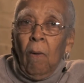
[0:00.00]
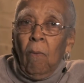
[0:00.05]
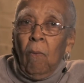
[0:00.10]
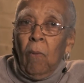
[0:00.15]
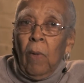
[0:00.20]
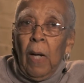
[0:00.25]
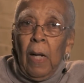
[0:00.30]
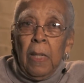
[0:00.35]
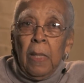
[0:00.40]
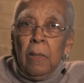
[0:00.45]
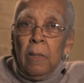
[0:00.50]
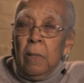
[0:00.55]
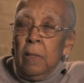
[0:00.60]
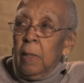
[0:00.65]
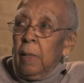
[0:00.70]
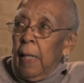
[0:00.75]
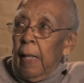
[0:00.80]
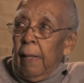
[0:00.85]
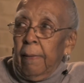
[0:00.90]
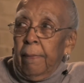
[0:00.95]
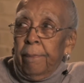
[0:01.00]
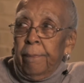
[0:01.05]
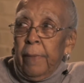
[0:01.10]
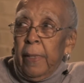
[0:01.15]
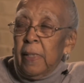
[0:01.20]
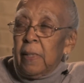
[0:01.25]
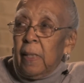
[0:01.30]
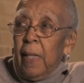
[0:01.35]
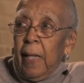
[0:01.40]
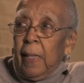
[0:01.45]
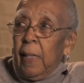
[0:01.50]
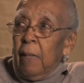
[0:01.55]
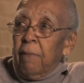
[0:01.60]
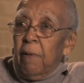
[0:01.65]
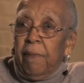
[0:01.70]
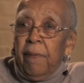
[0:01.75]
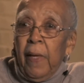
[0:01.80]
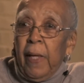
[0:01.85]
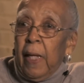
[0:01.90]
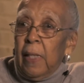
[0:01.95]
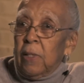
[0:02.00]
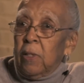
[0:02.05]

Well, it's like everything